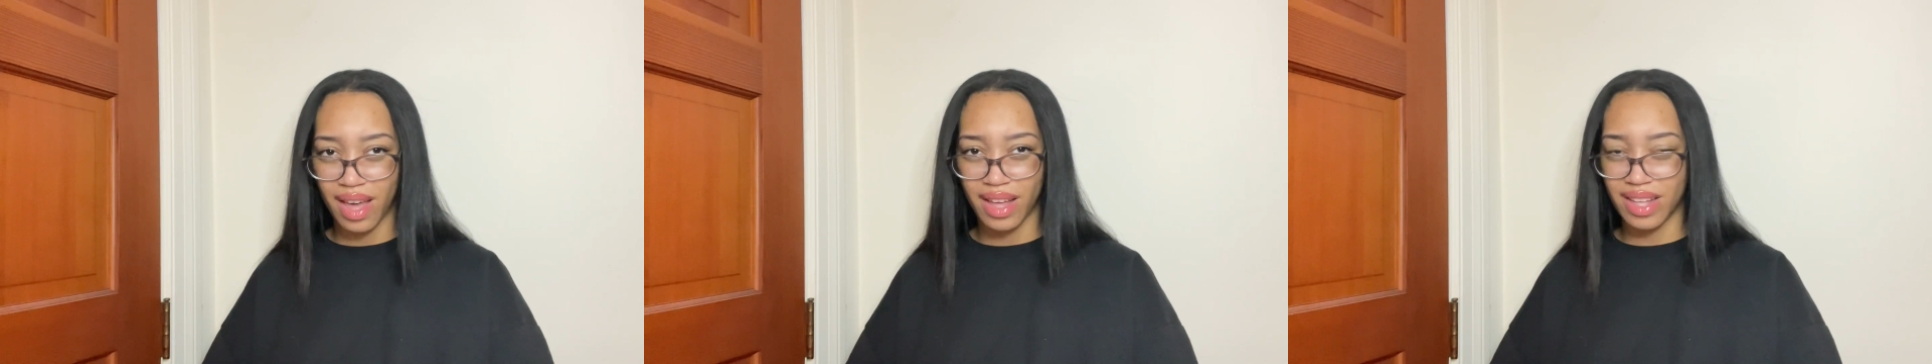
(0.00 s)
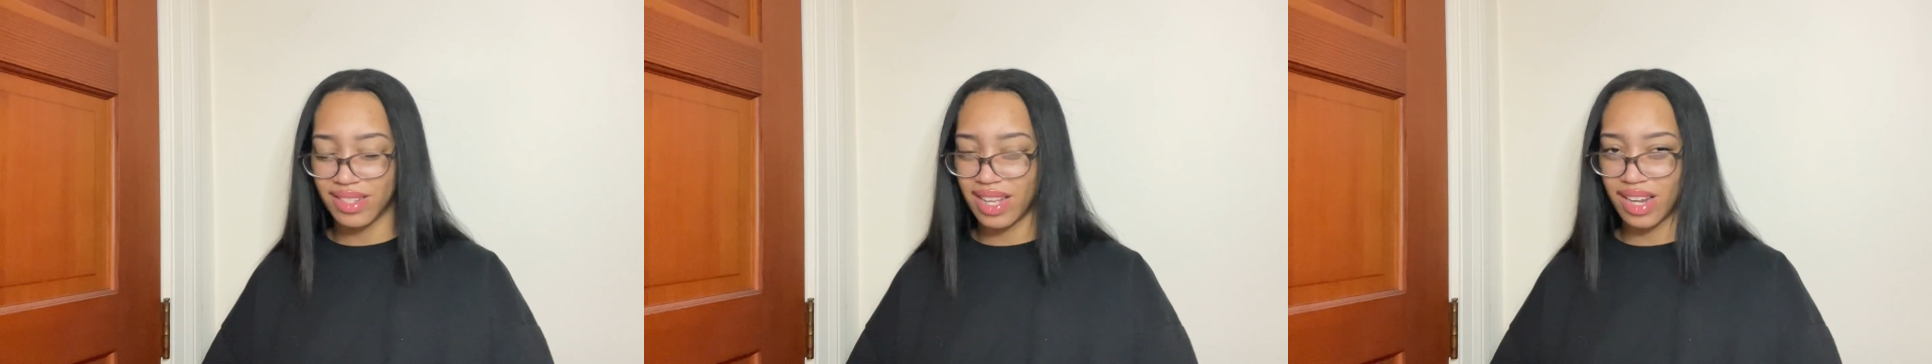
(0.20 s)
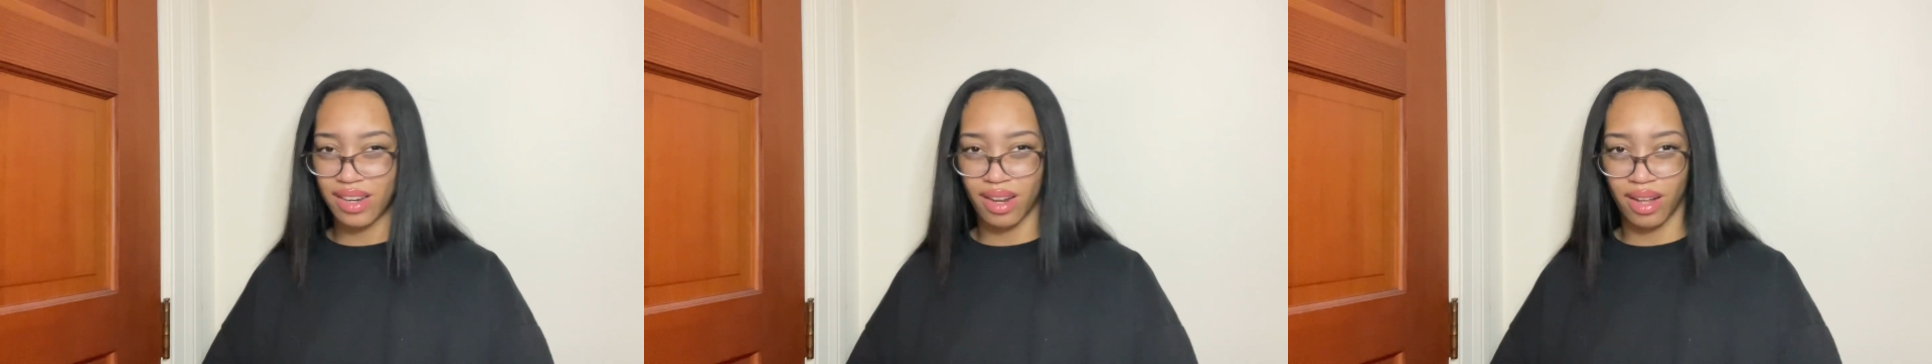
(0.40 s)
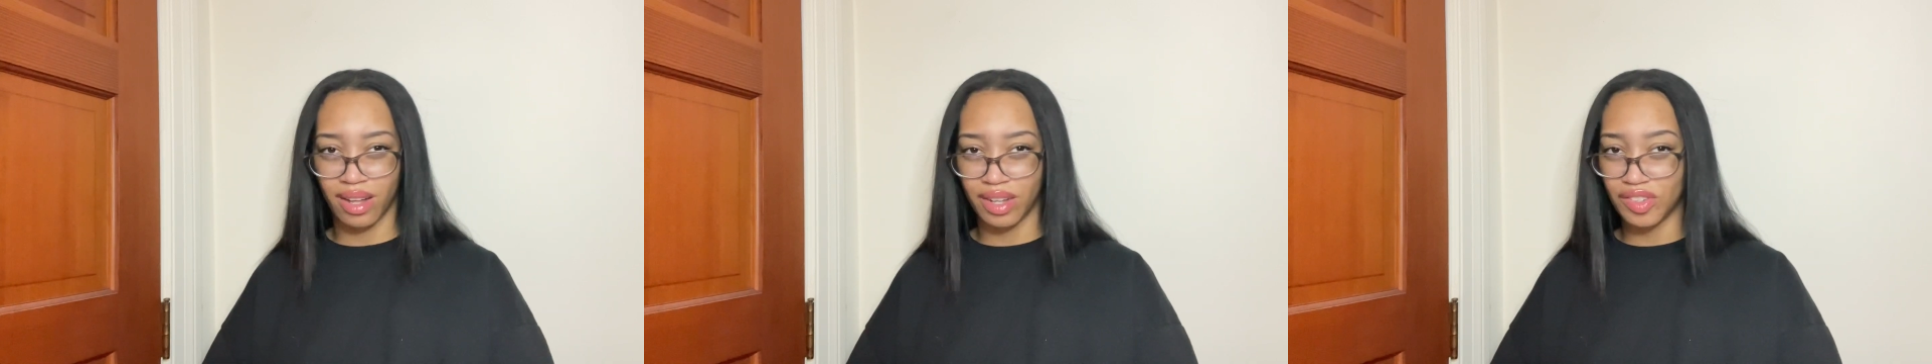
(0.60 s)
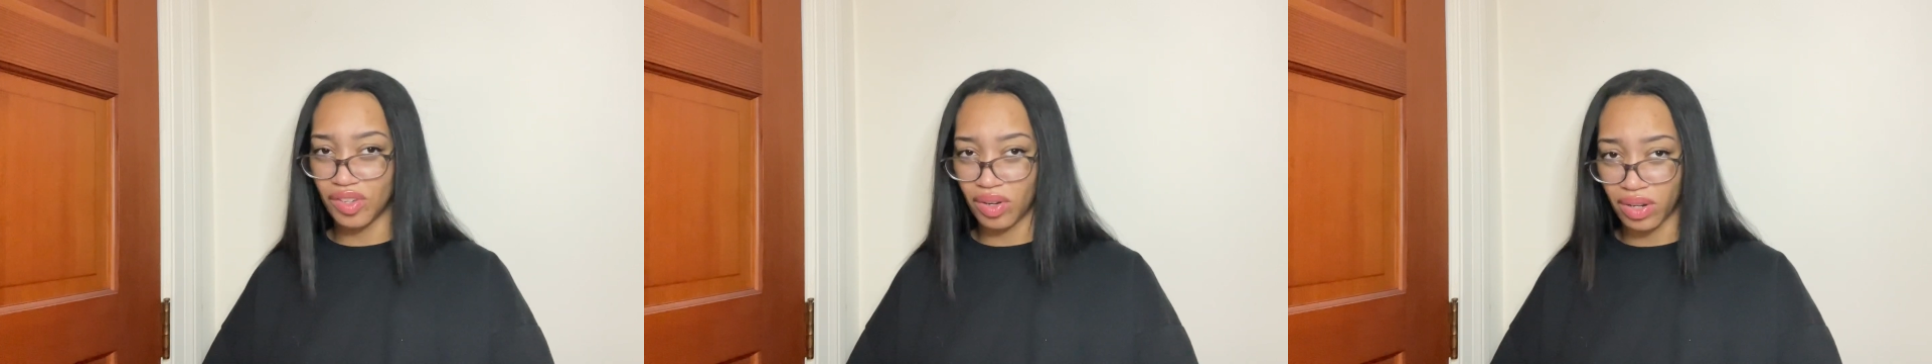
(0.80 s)
Is that not
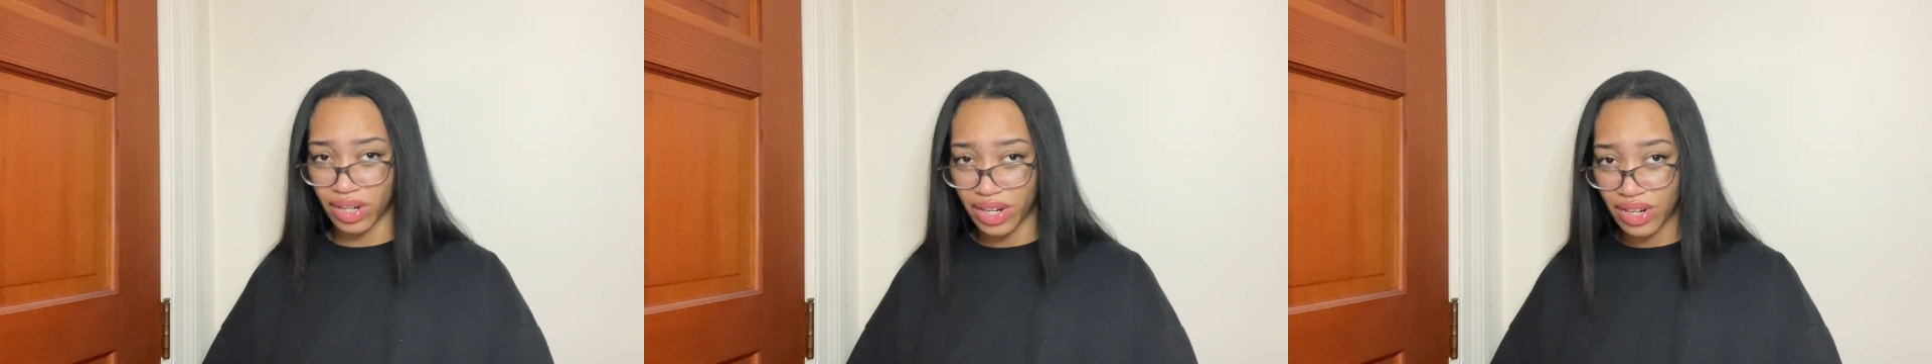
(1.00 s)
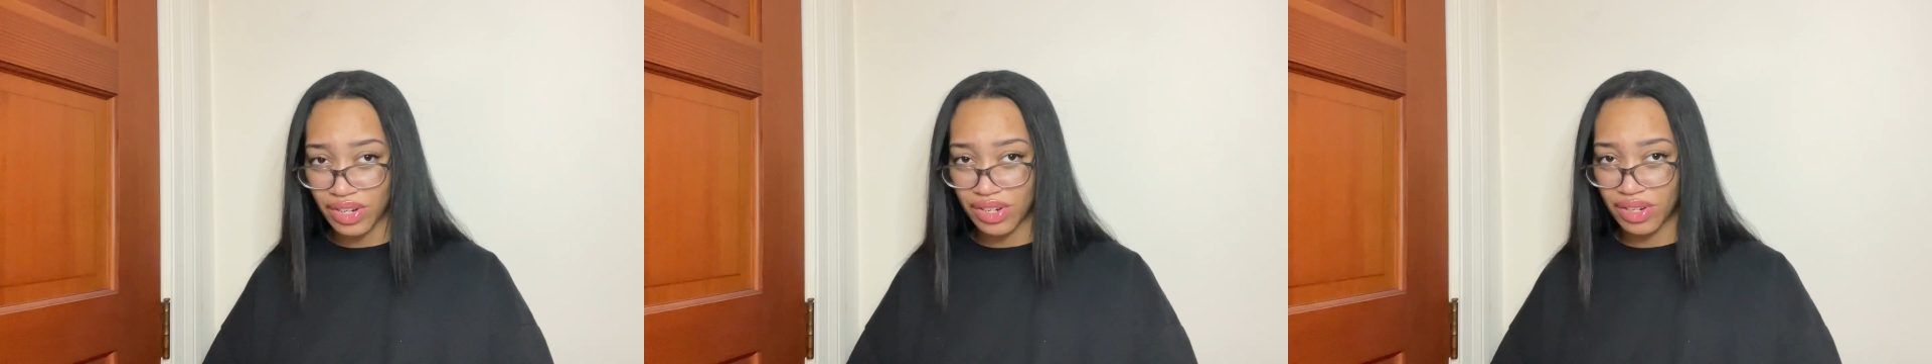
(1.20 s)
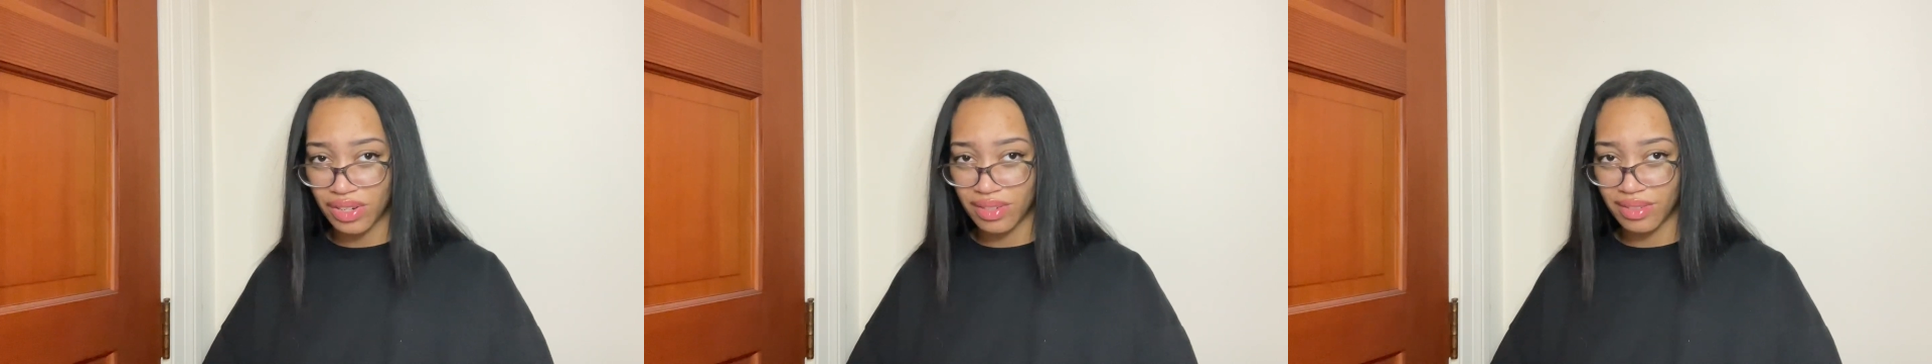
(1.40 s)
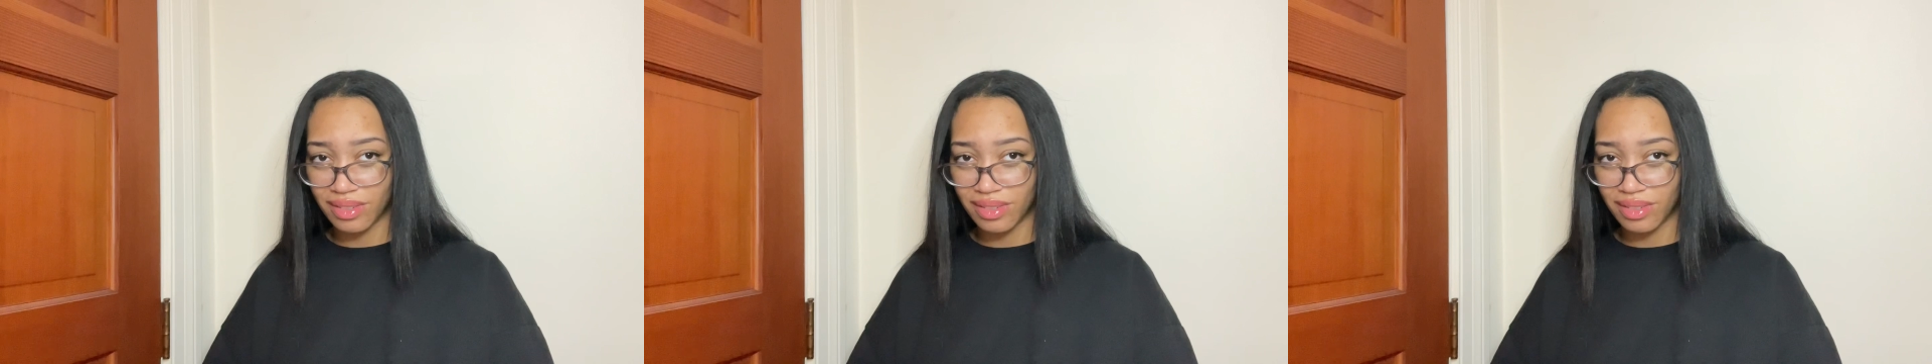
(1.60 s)
a charge?